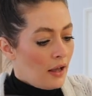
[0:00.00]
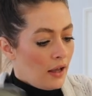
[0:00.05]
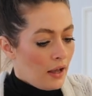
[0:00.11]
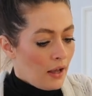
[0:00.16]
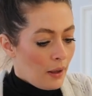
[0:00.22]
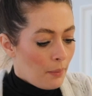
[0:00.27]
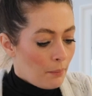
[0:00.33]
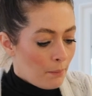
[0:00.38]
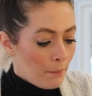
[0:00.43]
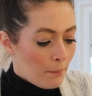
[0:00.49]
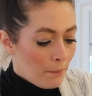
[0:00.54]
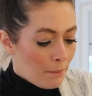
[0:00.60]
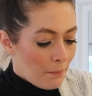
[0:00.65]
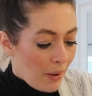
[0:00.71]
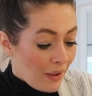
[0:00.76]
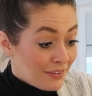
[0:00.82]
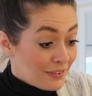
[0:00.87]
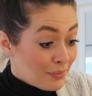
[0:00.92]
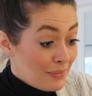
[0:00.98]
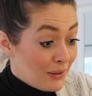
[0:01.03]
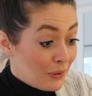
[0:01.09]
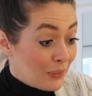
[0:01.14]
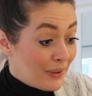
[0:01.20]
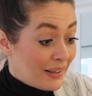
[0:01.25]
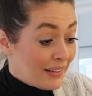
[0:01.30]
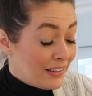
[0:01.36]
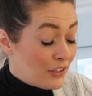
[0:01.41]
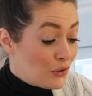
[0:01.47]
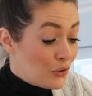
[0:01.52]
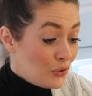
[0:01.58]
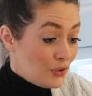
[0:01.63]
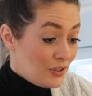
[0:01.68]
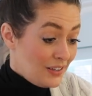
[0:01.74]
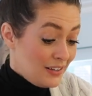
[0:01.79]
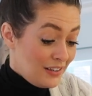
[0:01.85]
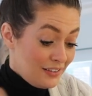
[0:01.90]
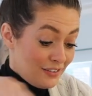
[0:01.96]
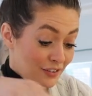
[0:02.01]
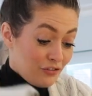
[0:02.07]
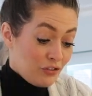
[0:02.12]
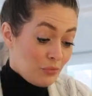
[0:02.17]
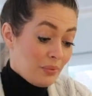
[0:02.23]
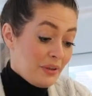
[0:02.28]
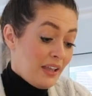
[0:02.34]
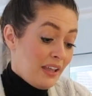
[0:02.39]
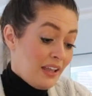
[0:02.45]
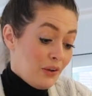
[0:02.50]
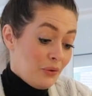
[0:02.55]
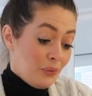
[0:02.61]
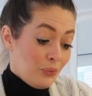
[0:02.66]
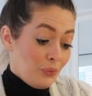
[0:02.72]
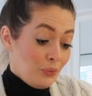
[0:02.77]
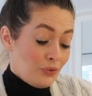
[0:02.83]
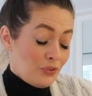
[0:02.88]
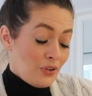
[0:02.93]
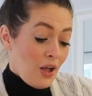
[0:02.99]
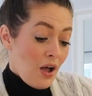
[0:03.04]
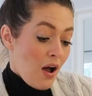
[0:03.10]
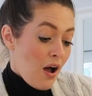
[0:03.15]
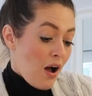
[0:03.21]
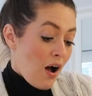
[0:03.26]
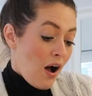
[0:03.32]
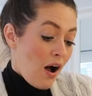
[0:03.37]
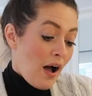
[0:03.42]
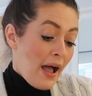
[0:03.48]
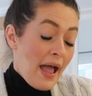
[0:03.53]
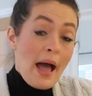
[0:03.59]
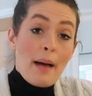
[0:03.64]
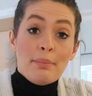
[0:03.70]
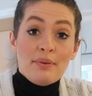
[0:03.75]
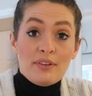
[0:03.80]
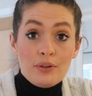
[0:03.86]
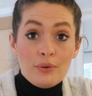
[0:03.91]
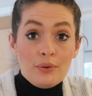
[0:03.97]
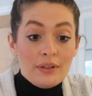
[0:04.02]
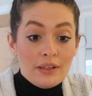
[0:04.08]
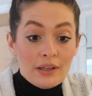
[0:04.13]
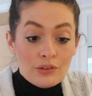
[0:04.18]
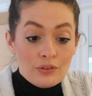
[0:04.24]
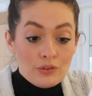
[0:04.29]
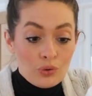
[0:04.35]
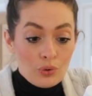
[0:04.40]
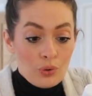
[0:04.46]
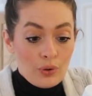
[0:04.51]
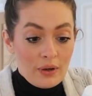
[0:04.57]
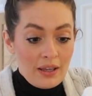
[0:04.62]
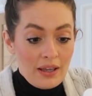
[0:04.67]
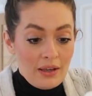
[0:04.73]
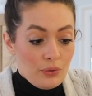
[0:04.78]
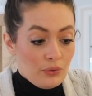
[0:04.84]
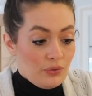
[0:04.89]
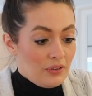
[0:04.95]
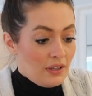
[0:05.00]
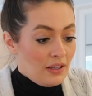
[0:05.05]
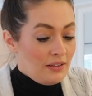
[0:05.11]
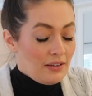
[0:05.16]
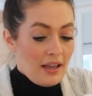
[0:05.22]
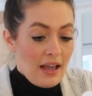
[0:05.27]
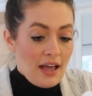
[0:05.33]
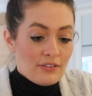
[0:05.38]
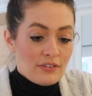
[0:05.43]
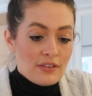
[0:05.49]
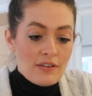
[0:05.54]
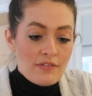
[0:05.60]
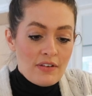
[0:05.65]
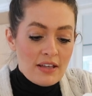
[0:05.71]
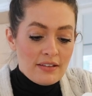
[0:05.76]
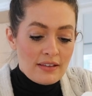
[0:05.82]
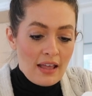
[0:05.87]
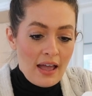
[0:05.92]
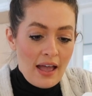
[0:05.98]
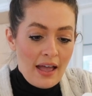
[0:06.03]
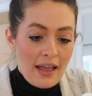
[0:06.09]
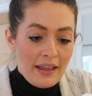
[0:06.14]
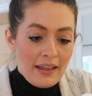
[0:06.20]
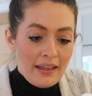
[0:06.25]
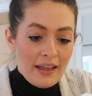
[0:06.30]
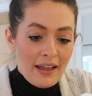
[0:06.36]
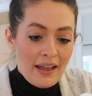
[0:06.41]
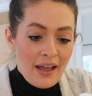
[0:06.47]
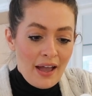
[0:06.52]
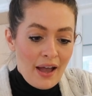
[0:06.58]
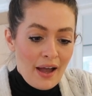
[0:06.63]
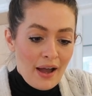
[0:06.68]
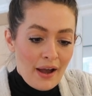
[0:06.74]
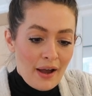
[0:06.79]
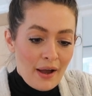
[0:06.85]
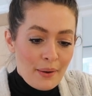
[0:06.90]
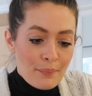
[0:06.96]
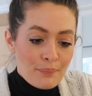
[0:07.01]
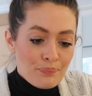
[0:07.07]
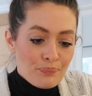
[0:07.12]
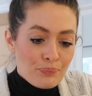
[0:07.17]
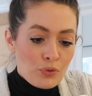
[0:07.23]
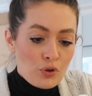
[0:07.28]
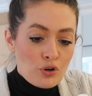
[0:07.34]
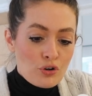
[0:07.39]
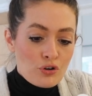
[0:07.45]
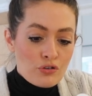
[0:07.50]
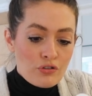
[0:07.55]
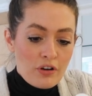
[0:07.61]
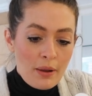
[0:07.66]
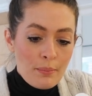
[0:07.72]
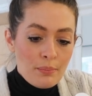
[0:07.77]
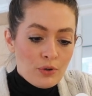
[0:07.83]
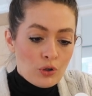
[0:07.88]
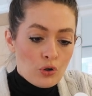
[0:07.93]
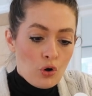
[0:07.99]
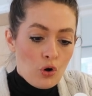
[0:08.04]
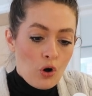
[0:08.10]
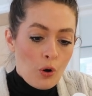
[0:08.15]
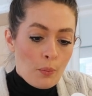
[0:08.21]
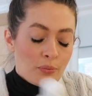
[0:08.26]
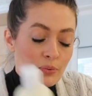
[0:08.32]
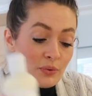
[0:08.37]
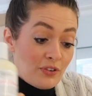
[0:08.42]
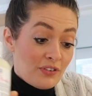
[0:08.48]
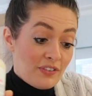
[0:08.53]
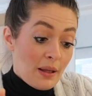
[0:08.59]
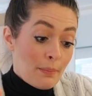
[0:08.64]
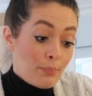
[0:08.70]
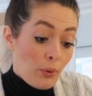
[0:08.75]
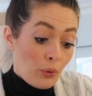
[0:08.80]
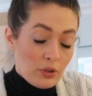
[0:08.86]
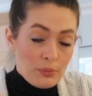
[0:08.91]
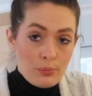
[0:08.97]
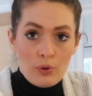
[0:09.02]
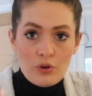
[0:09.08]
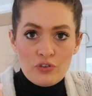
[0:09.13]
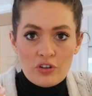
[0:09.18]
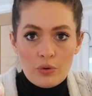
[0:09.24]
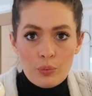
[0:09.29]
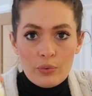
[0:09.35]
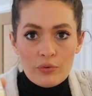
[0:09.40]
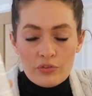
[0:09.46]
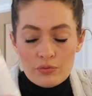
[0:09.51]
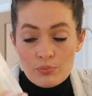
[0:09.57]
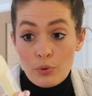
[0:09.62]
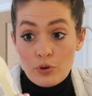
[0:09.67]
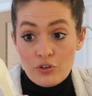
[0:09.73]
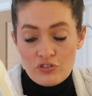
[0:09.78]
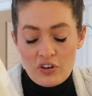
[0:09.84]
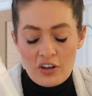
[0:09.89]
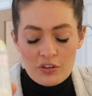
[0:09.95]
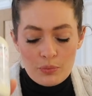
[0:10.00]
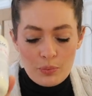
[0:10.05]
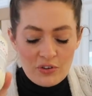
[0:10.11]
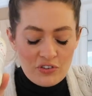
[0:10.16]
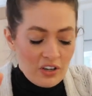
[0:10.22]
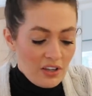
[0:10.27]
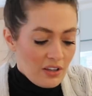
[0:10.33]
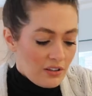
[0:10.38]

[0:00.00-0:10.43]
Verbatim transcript: Um, some little goodies from Kiehl's. I absolutely adore Kiehl's skincare. So there is a um, Creme de Corps, which is their body moisture, moisturizer, which